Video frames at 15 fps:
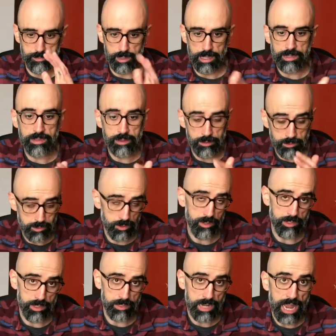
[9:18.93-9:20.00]
and
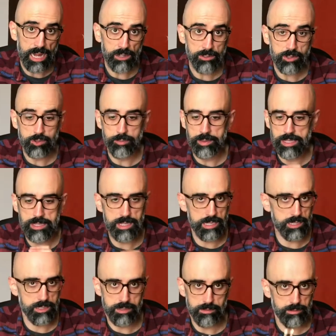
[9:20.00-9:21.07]
the nylon to be
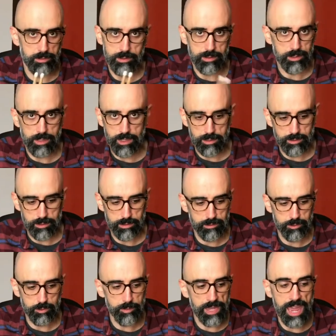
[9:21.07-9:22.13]
just
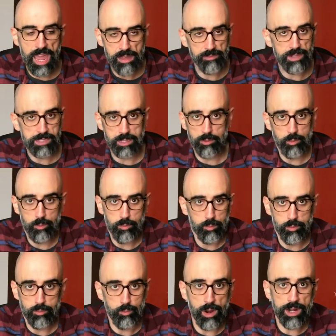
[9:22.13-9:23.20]
to behave as a
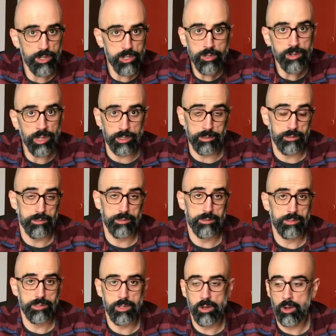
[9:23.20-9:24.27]
one unit.
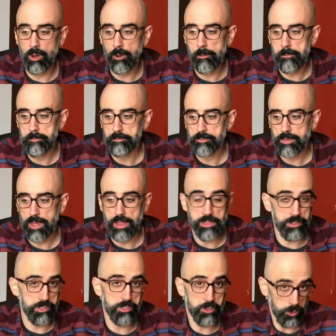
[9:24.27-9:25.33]
So I
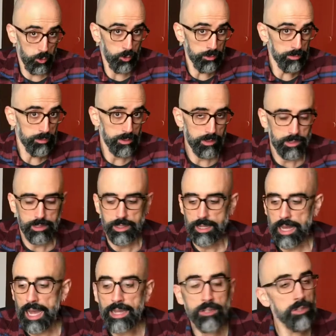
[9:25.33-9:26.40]
think it's cool.
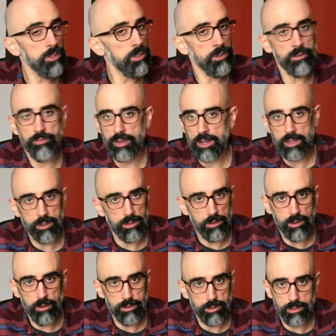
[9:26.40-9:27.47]
I don't know
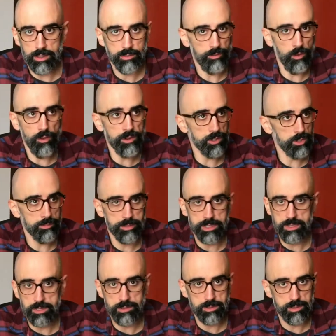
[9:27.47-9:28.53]
if other
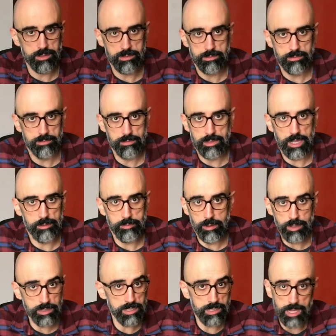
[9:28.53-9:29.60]
companies use that
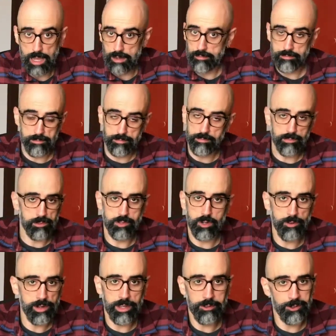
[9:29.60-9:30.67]
process. I'm
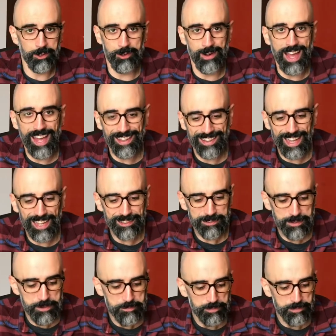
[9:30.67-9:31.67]
sorry, I don't know that.